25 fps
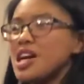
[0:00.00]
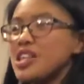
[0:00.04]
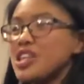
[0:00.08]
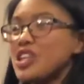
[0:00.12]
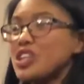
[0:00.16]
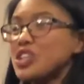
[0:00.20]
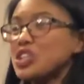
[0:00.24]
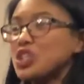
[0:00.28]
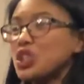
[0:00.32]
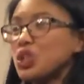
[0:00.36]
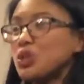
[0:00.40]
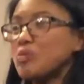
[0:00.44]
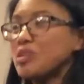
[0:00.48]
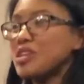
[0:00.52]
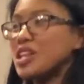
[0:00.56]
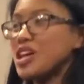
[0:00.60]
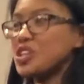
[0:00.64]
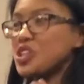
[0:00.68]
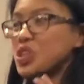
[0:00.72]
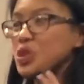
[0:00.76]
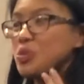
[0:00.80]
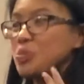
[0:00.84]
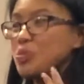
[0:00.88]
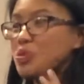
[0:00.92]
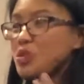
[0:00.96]
They told me
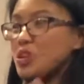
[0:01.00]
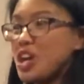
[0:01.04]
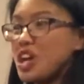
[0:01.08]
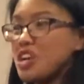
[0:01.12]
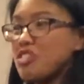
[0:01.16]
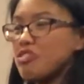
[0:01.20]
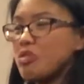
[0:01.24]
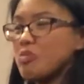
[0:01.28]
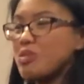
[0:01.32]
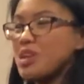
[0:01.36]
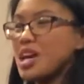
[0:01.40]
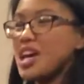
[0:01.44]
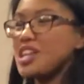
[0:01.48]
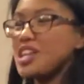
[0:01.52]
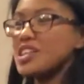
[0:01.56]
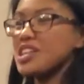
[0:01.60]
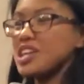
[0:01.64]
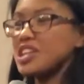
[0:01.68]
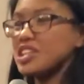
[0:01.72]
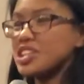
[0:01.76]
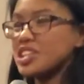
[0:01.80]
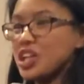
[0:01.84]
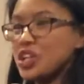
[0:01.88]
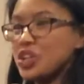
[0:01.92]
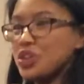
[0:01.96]
that they're praying for me, and
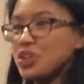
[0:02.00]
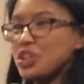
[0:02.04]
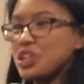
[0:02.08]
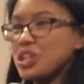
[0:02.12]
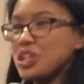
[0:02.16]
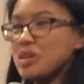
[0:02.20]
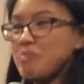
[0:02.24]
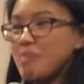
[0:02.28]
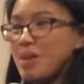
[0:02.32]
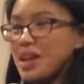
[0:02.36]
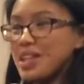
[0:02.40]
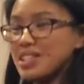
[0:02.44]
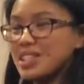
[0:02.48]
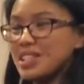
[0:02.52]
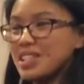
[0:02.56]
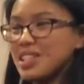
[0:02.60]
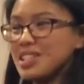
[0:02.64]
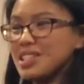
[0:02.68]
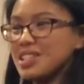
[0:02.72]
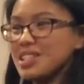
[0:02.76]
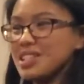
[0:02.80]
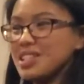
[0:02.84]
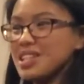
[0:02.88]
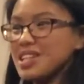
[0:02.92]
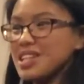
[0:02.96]
they genuinely meant
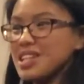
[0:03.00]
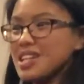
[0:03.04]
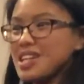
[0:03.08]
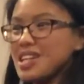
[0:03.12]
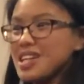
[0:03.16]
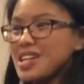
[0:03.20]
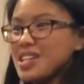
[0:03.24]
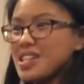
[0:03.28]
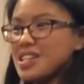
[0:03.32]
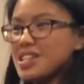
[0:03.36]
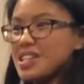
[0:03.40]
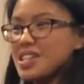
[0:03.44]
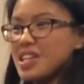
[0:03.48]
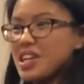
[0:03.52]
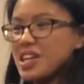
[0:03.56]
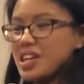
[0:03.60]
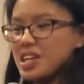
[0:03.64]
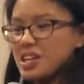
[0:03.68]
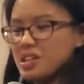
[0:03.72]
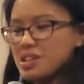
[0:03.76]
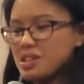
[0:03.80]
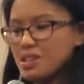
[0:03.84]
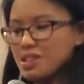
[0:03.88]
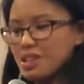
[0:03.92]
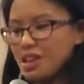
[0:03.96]
it.
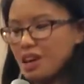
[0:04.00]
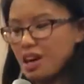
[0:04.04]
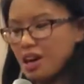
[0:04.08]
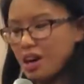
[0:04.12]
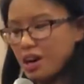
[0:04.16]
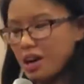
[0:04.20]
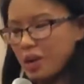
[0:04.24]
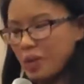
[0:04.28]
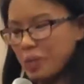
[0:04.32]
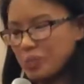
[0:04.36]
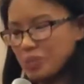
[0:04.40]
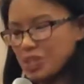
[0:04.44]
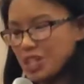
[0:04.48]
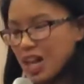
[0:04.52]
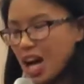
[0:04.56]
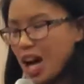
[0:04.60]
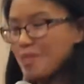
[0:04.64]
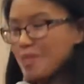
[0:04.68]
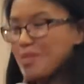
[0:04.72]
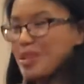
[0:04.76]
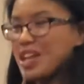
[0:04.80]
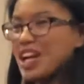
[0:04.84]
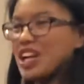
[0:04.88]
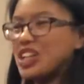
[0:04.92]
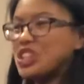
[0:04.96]
They
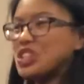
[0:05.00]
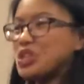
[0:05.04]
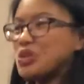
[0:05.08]
taught me how